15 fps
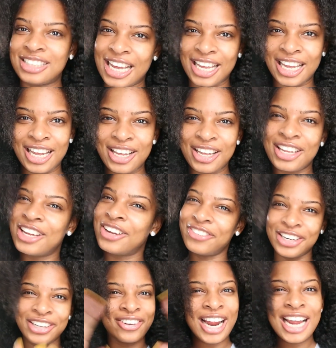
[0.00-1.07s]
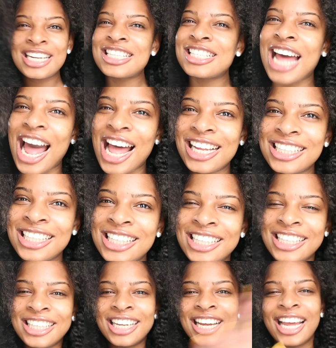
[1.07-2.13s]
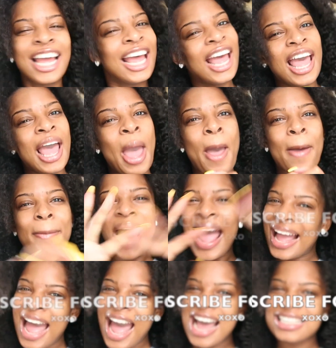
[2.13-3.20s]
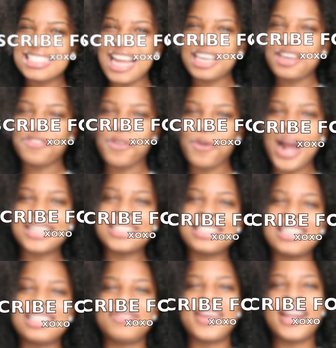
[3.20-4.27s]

take it with a grain of salt. Bye guys, thank you for watching this